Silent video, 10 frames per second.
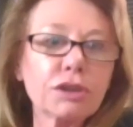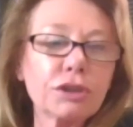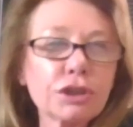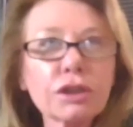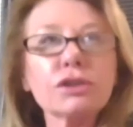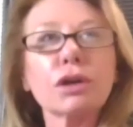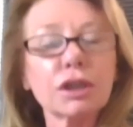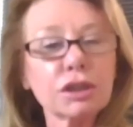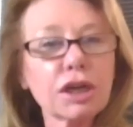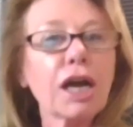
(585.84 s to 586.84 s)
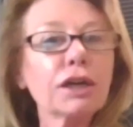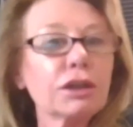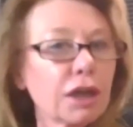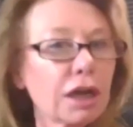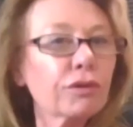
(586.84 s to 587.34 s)
just are not
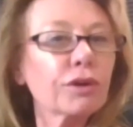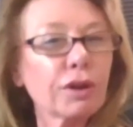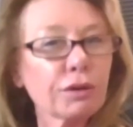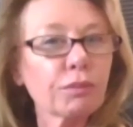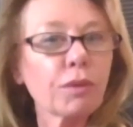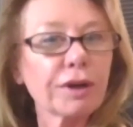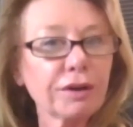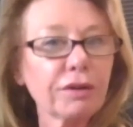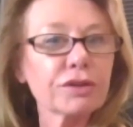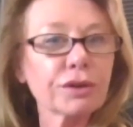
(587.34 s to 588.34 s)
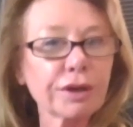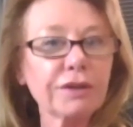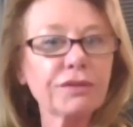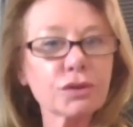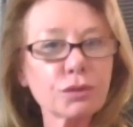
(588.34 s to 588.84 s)
enough or they want an
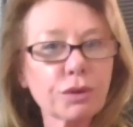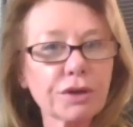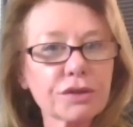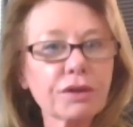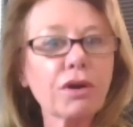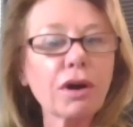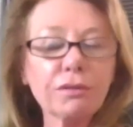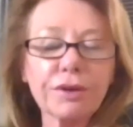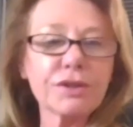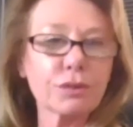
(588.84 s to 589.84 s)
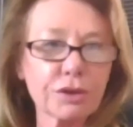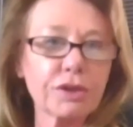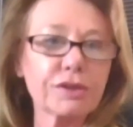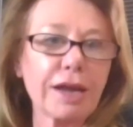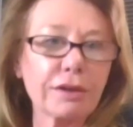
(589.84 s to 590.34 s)
alternative source, there are
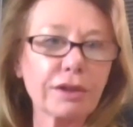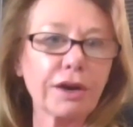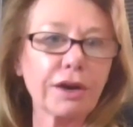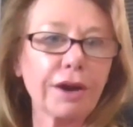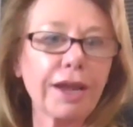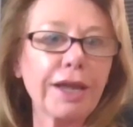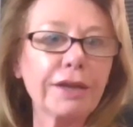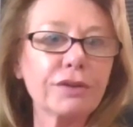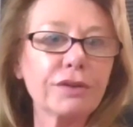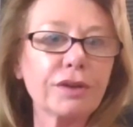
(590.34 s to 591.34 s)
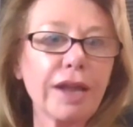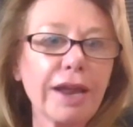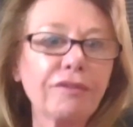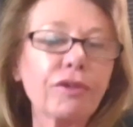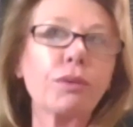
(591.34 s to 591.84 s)
resources out there, and
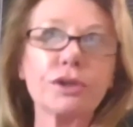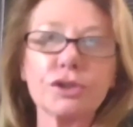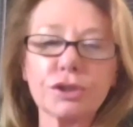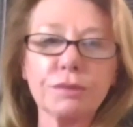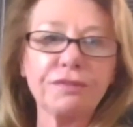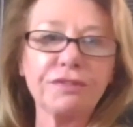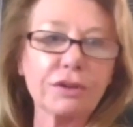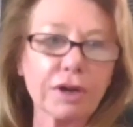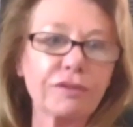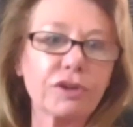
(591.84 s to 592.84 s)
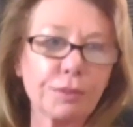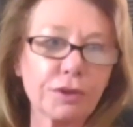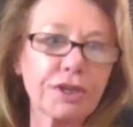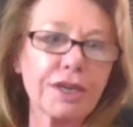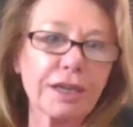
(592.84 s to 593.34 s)
everyone should feel comfortable
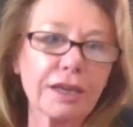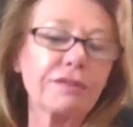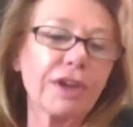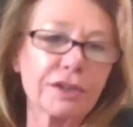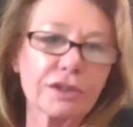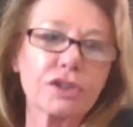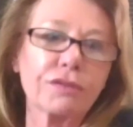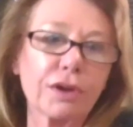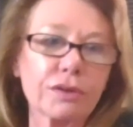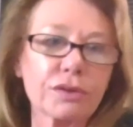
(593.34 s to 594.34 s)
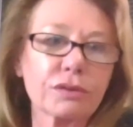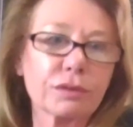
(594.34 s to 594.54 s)
taking advantage of those.